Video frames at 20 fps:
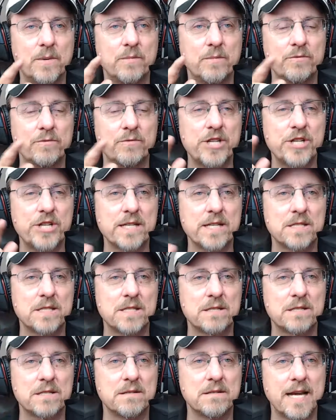
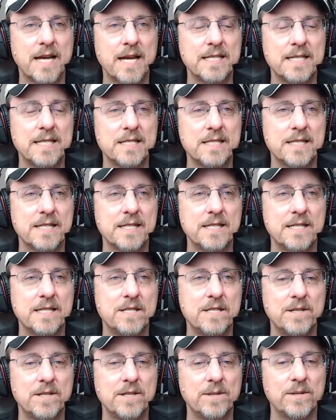Jack's
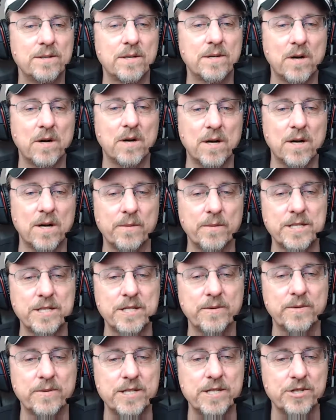1962 car
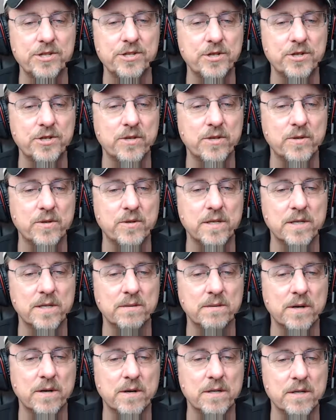restoration journal,
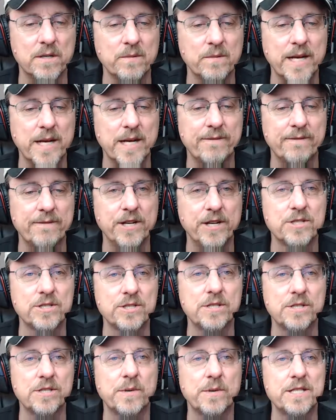or whatever your
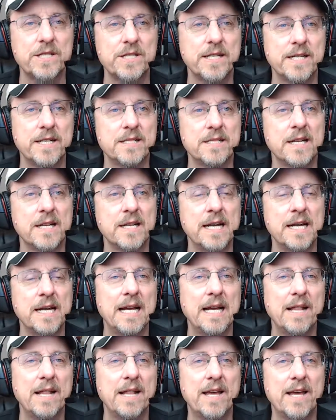situation is.
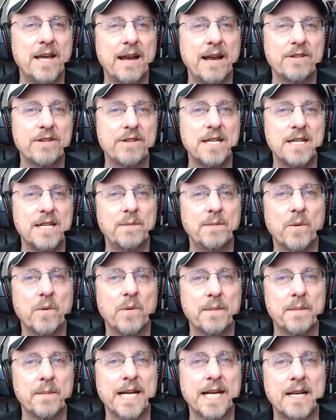And then every time you
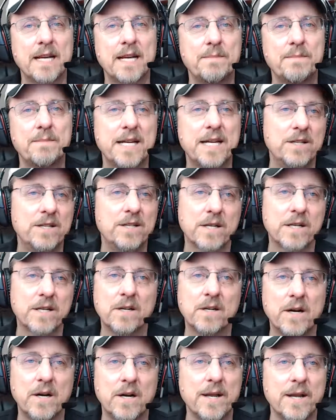want to make an update, you can
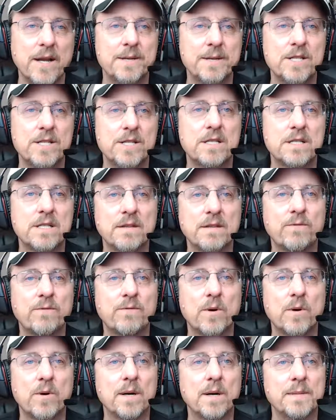load images to the
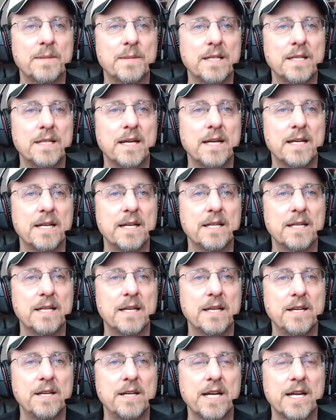forum, and
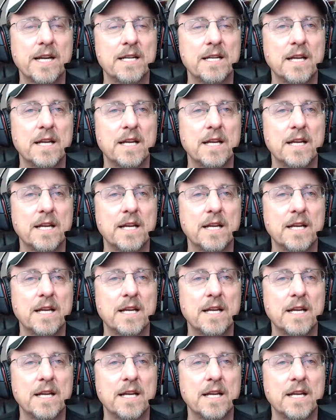you can